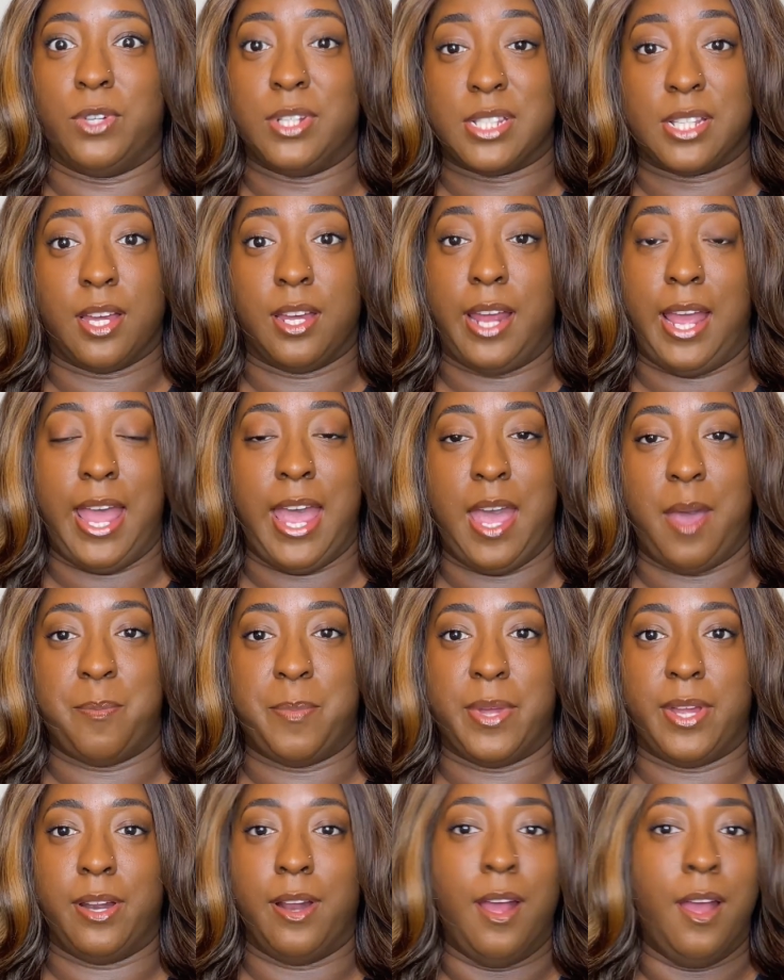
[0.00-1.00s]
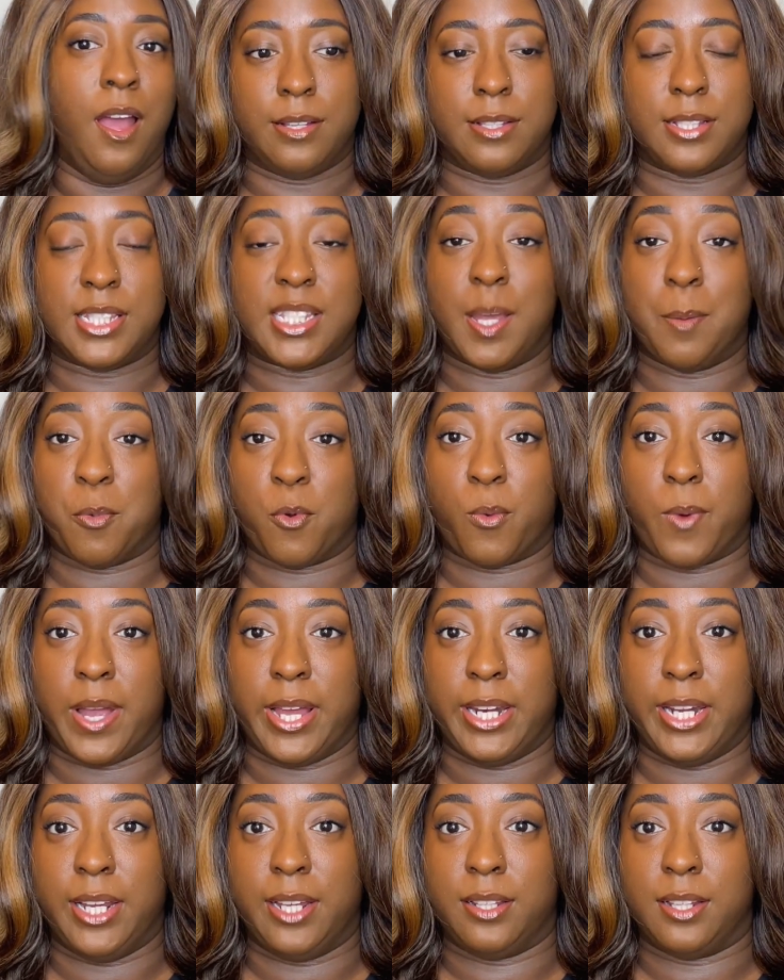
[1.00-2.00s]
It's going to happen.
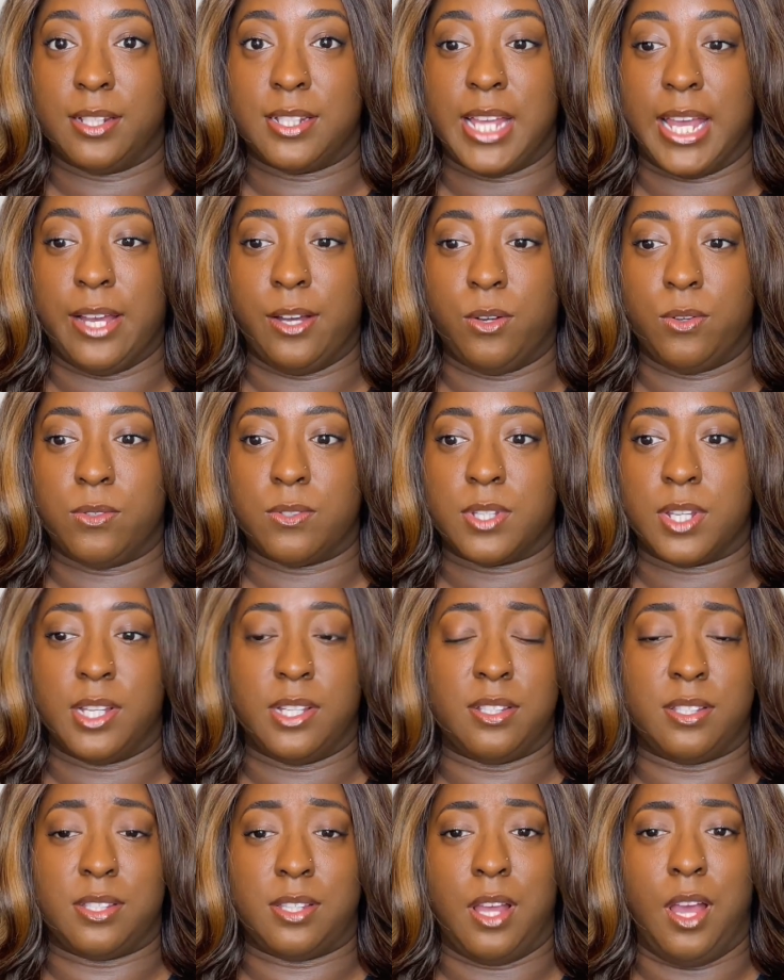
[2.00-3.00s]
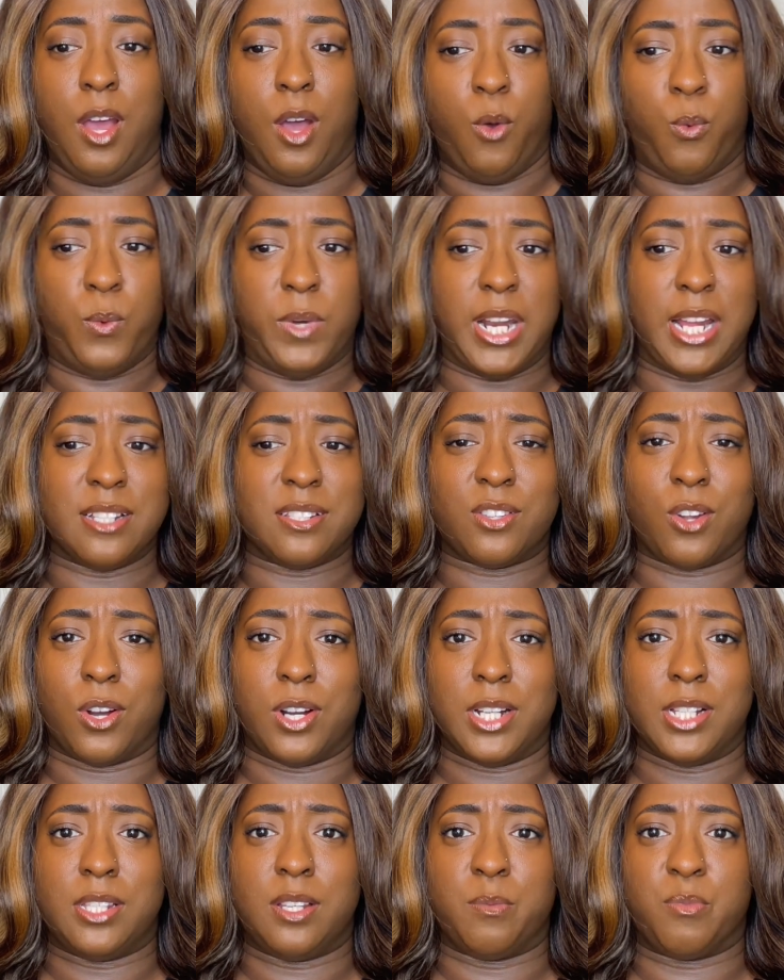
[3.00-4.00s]
Separating the tangles, because when I
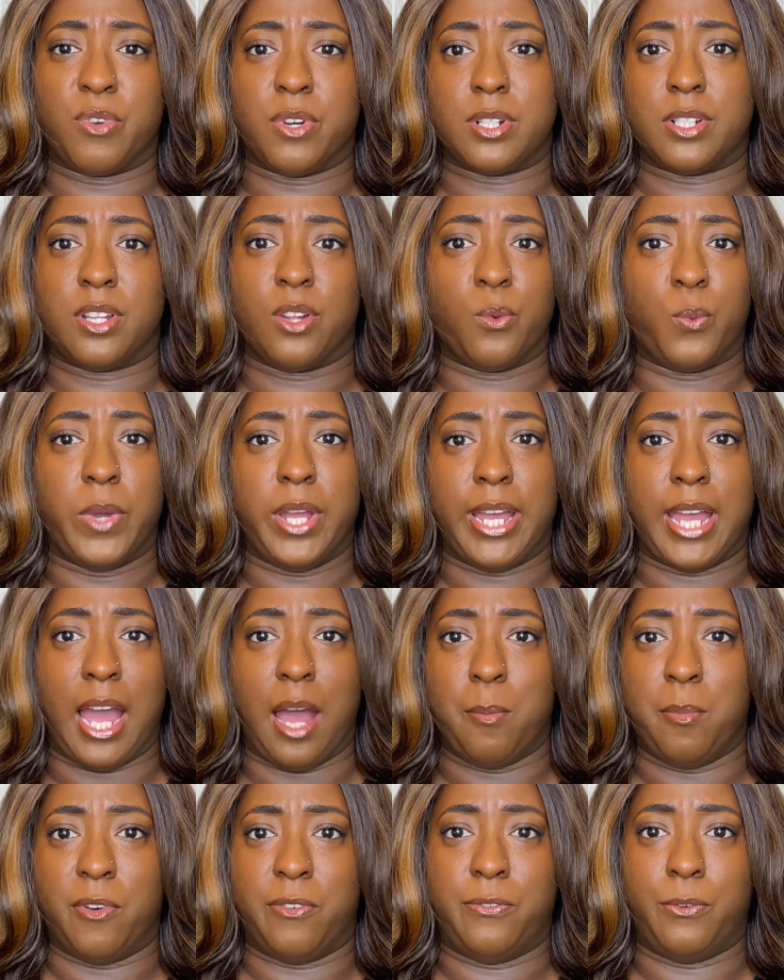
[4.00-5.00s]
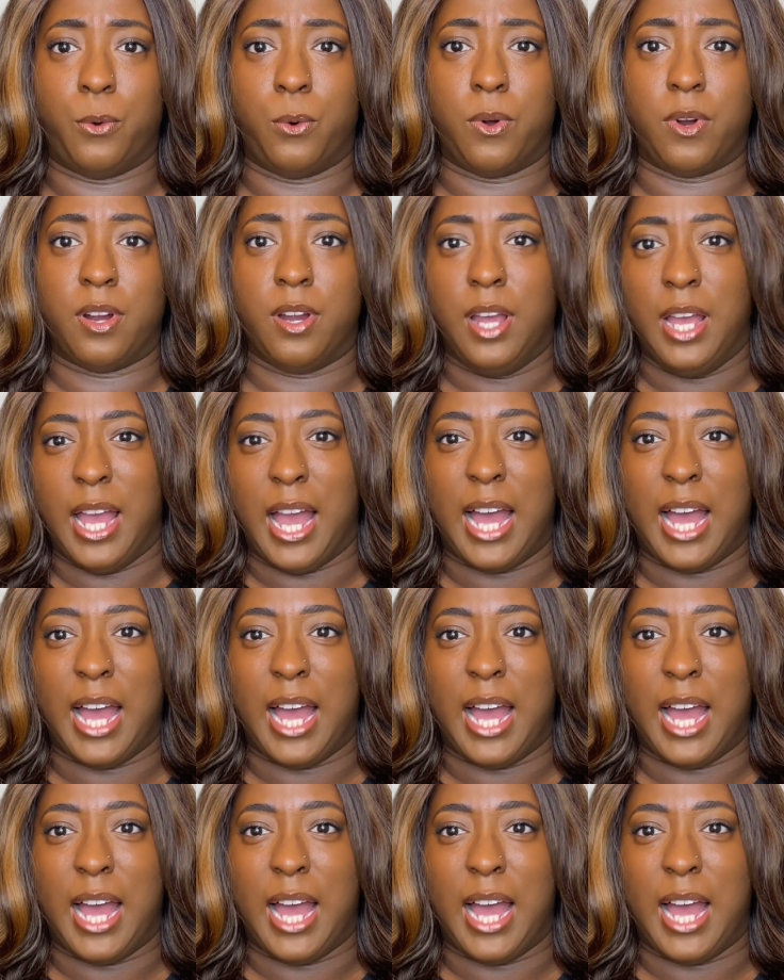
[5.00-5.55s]
started to brush the wig out before,